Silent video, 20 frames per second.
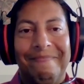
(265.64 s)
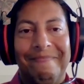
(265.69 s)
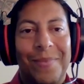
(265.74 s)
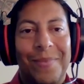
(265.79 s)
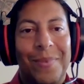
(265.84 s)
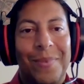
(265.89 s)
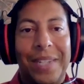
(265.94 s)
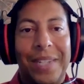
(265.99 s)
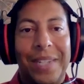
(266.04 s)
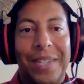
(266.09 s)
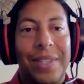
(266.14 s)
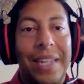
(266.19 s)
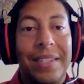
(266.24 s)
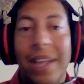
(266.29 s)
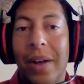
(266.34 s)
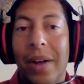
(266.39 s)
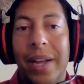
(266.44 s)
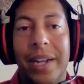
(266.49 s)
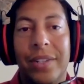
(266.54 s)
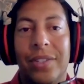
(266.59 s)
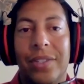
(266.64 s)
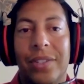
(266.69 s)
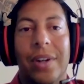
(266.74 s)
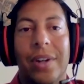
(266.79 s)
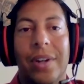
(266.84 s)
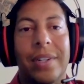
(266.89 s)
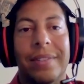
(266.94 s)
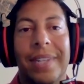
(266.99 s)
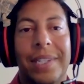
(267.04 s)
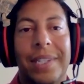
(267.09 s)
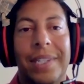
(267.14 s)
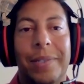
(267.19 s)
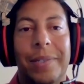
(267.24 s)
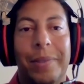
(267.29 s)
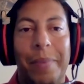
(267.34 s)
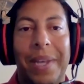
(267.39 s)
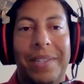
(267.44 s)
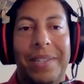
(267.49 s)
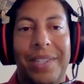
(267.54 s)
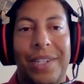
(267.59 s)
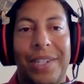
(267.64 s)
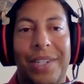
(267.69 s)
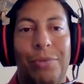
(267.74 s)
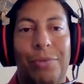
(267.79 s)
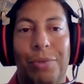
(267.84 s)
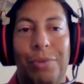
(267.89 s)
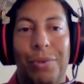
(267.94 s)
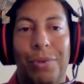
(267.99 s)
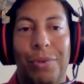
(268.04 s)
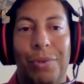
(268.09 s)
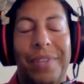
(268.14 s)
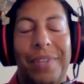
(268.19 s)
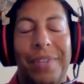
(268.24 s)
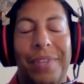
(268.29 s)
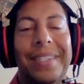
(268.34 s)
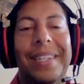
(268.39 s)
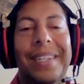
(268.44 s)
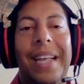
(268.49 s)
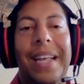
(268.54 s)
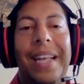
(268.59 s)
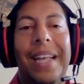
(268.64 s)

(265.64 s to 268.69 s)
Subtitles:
That's how I got started. That's the basic truth of it.